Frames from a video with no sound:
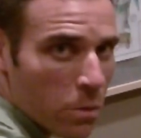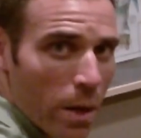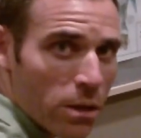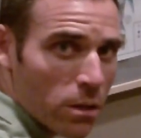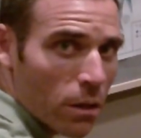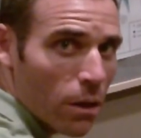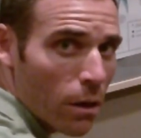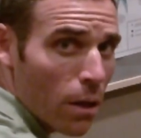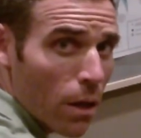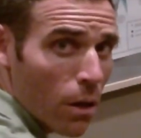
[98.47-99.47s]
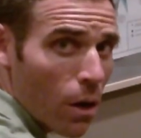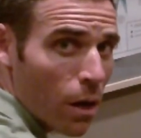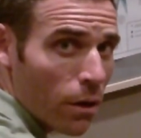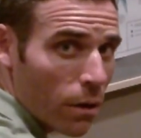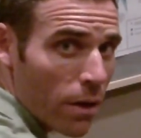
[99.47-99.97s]
especially
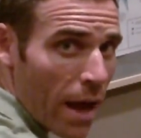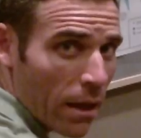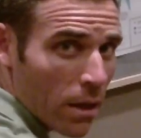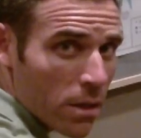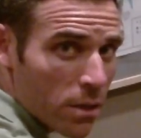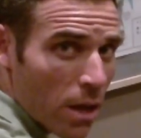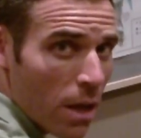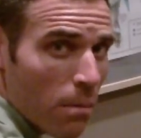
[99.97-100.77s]
on her neck is